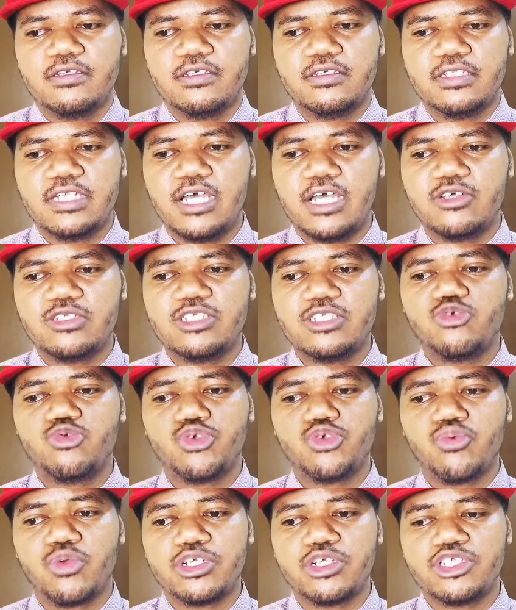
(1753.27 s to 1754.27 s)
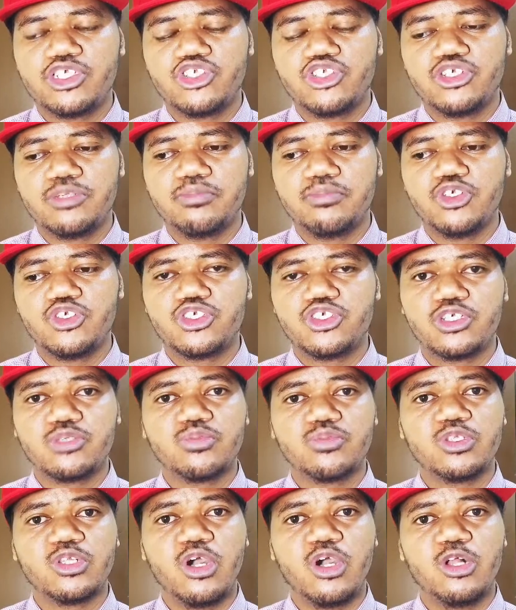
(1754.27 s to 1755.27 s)
Now, the reward distribution
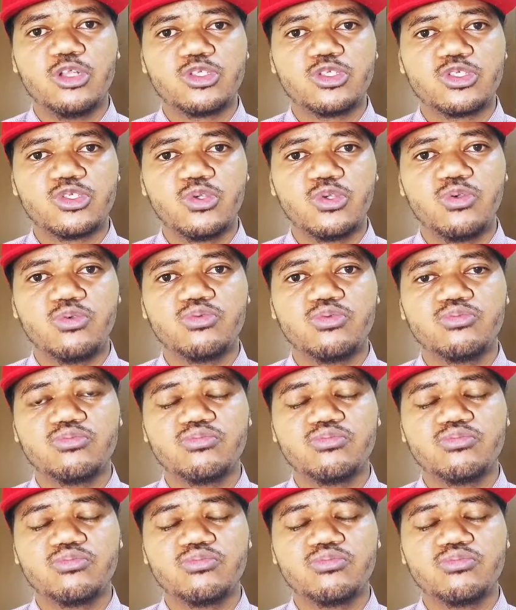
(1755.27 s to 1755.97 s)
will also